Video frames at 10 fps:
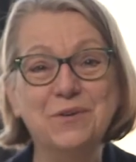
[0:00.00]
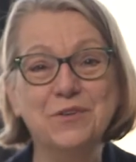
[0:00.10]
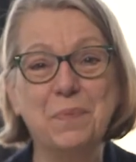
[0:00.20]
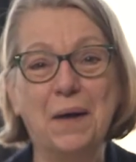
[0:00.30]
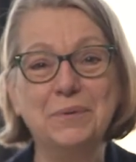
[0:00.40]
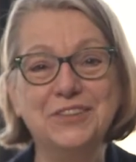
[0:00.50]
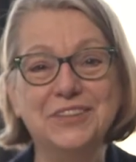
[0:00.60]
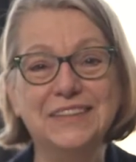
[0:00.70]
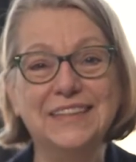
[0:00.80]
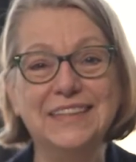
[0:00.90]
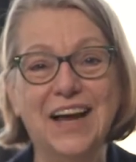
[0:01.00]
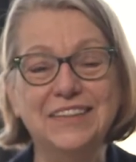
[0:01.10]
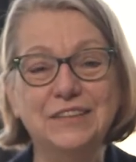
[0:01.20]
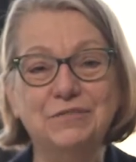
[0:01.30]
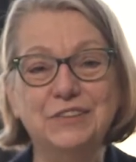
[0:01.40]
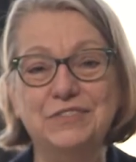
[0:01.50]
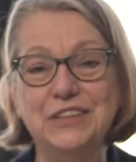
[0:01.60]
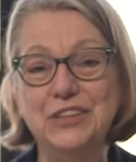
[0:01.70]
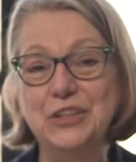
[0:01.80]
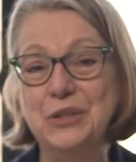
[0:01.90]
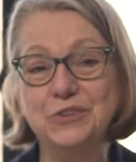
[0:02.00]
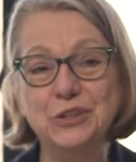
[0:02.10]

was published in nineteen fifty-two.